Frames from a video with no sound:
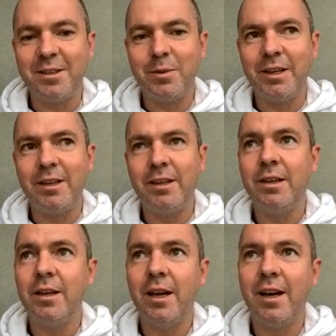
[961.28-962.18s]
to me
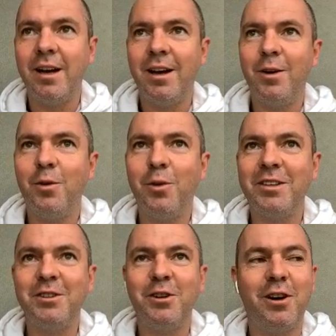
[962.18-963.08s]

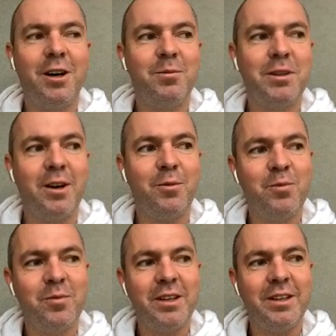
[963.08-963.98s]
one time,
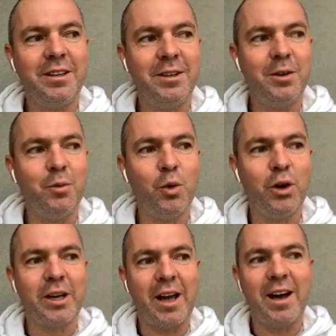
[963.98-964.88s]

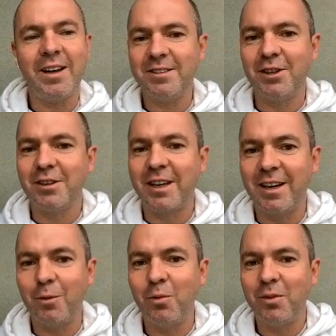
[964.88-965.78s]
work harder is not going
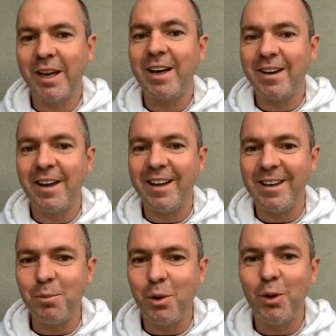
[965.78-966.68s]
to cut it
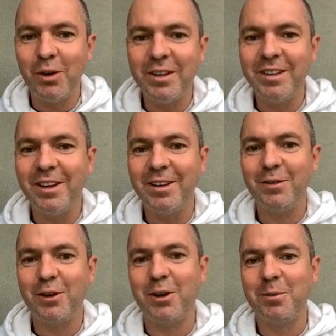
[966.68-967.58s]
anymore. You've
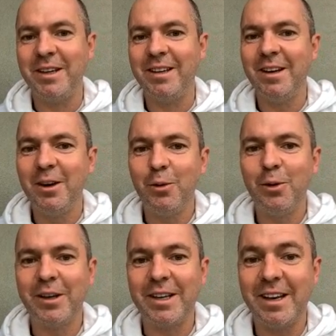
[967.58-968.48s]
got to be
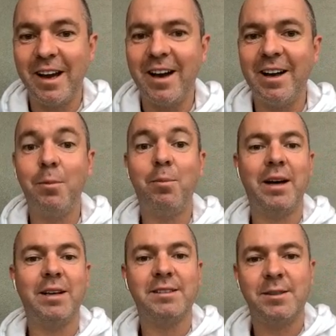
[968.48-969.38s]
working harder
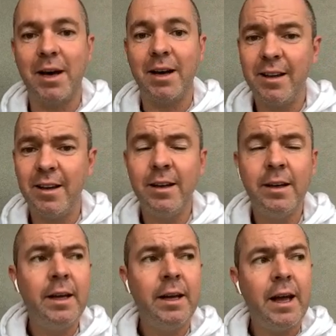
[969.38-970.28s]
but smarter.
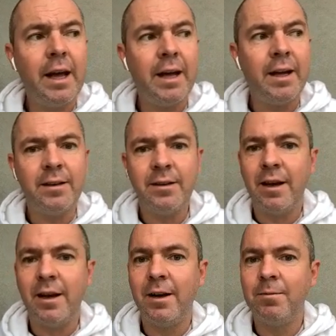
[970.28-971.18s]
And
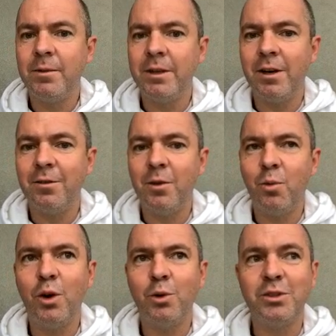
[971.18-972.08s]
the
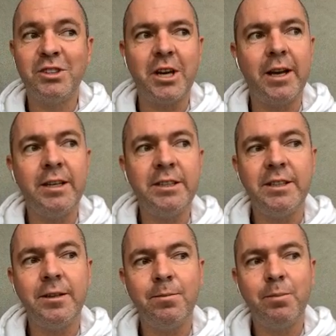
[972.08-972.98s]
world's
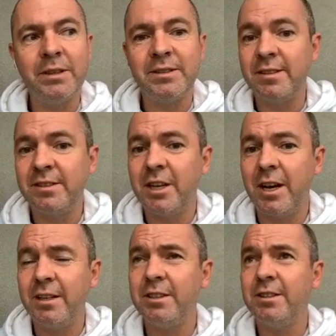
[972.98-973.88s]
changing and business
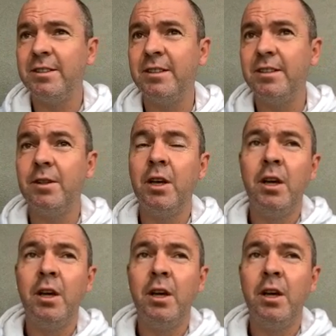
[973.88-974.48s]
changes. And